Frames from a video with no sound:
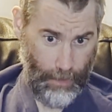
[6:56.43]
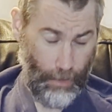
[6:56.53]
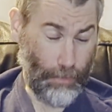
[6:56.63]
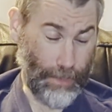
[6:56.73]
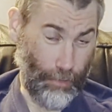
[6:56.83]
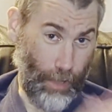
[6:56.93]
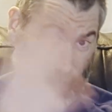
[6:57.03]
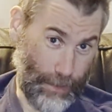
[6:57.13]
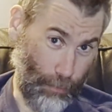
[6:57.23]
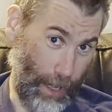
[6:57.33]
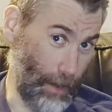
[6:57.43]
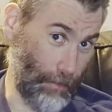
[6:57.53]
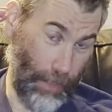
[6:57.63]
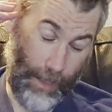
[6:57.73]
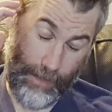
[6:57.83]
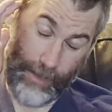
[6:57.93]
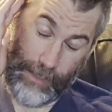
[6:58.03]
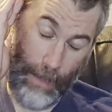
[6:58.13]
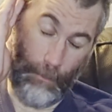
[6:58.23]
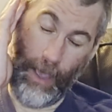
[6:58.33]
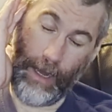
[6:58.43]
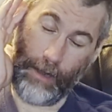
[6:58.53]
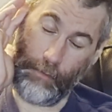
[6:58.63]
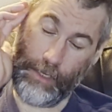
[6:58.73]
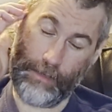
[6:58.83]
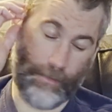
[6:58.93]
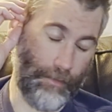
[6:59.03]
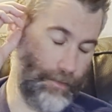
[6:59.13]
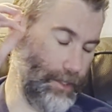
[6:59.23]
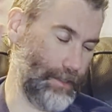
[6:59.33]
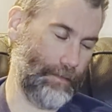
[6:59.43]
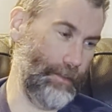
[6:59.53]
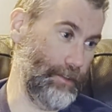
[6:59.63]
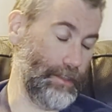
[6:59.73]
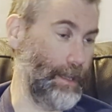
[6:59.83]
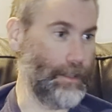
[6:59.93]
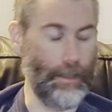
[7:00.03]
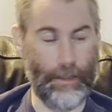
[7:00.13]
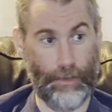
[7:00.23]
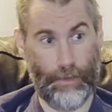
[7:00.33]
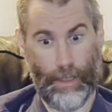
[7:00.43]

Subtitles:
holds a lot of sway over this empire, which just feels like the